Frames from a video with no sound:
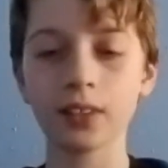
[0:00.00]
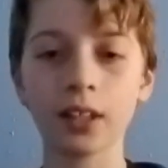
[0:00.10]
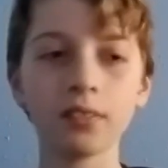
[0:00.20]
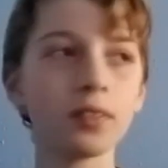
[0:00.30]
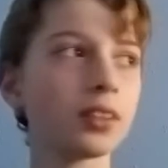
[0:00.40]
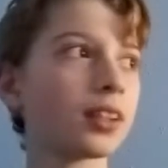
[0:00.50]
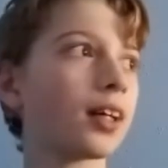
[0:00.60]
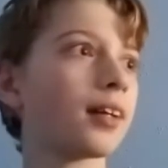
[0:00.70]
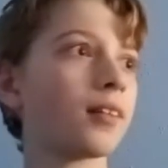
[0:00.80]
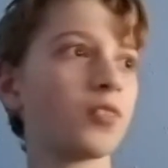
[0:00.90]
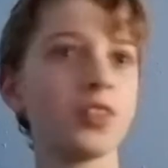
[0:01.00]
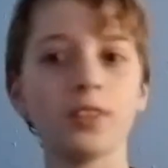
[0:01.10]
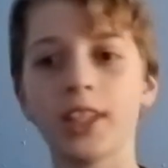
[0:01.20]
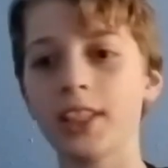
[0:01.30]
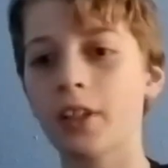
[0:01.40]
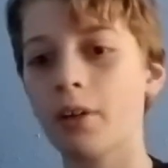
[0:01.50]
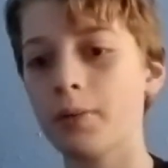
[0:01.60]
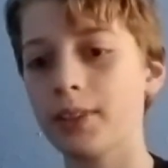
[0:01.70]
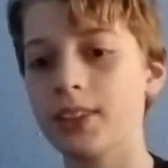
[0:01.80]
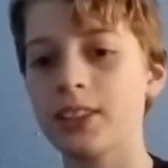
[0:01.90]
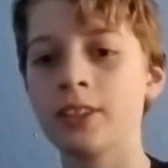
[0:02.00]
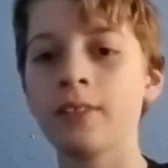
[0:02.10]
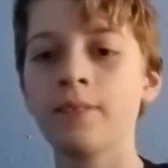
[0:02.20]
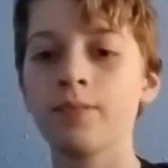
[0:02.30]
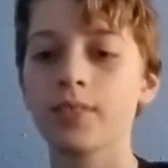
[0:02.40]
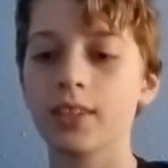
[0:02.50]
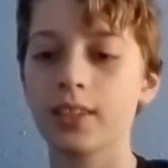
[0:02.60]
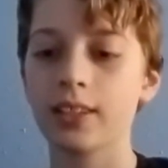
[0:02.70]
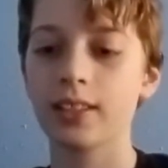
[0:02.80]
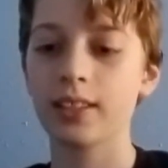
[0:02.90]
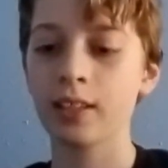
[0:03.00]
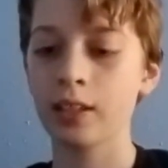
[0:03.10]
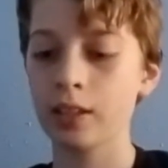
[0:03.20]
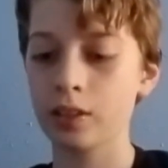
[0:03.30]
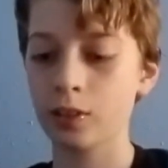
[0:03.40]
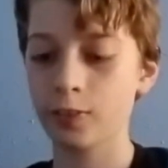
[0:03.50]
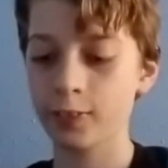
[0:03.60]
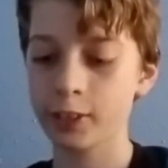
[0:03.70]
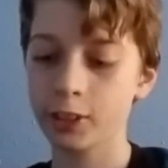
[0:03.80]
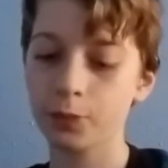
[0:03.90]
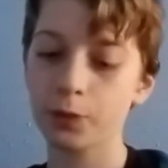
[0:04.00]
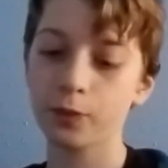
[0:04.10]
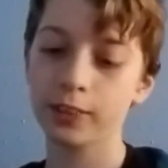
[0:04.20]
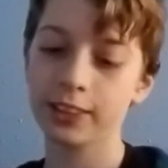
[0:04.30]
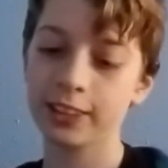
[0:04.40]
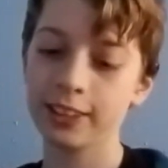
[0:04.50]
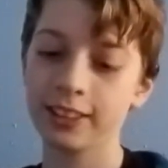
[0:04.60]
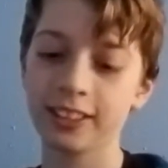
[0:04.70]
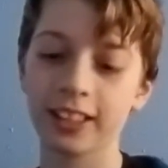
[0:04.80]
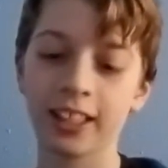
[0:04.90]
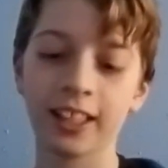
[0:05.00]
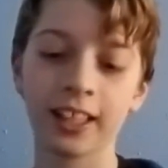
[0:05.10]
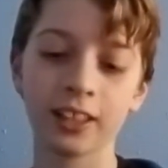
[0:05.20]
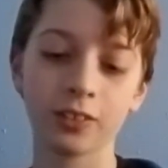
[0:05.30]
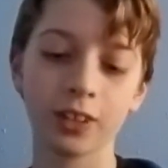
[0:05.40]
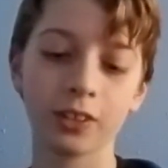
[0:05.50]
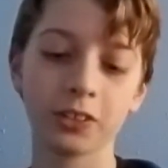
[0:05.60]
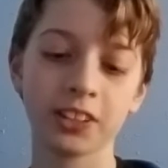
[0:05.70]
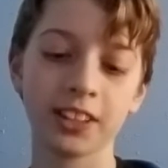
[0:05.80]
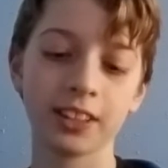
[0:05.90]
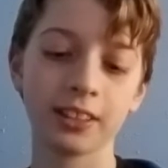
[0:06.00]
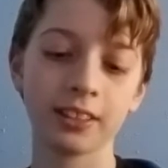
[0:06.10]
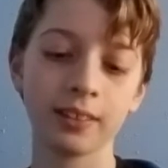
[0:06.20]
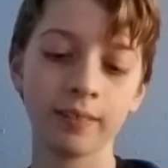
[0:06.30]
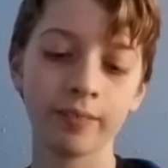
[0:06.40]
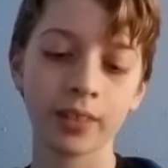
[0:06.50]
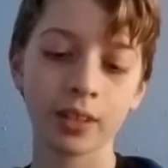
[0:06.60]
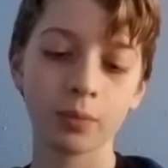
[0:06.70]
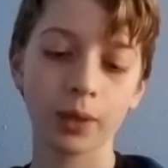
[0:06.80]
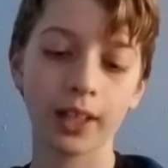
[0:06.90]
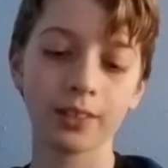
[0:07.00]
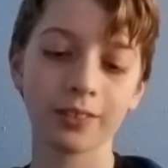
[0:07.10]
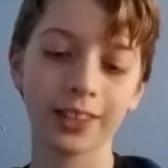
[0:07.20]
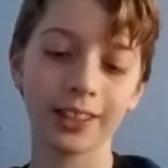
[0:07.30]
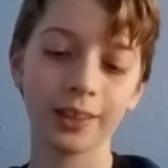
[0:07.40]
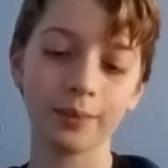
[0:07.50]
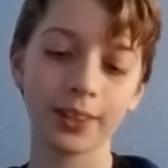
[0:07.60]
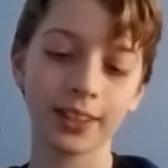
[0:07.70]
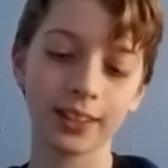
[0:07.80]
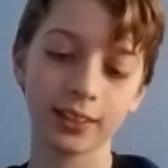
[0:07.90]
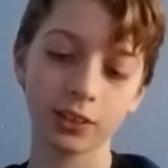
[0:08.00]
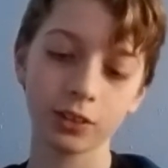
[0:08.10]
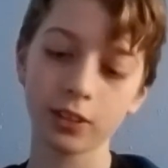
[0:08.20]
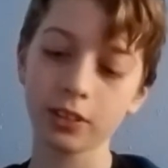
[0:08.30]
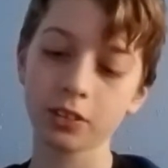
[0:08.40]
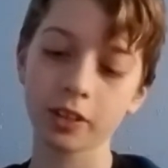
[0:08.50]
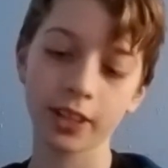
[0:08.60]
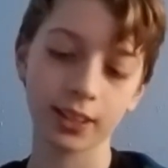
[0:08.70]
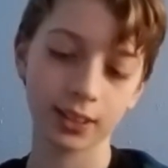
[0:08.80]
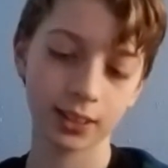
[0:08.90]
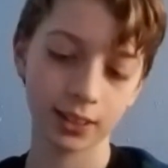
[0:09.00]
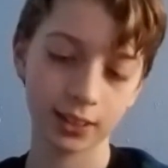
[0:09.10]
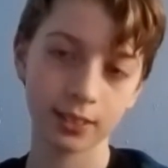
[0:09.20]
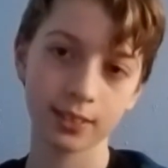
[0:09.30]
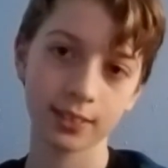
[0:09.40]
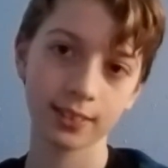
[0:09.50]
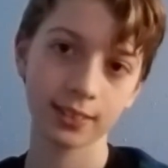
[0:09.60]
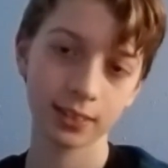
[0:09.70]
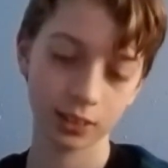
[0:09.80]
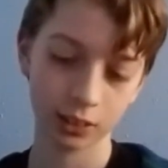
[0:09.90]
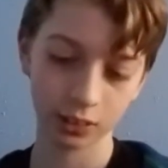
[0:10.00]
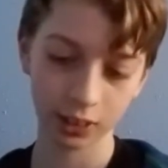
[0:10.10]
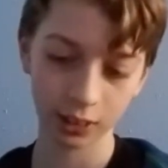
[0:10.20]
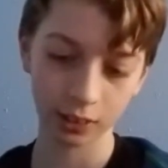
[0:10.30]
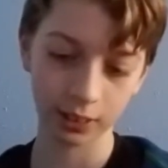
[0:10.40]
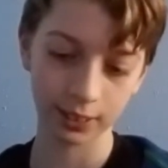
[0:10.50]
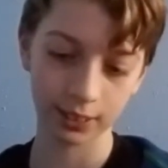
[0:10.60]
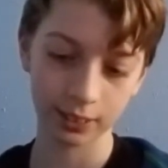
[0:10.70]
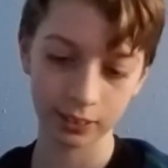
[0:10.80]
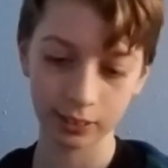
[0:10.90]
I've only gotten a few hate comments, and they're for stupid reasons that I don't understand. But I don't care because you guys are great. So thank you guys.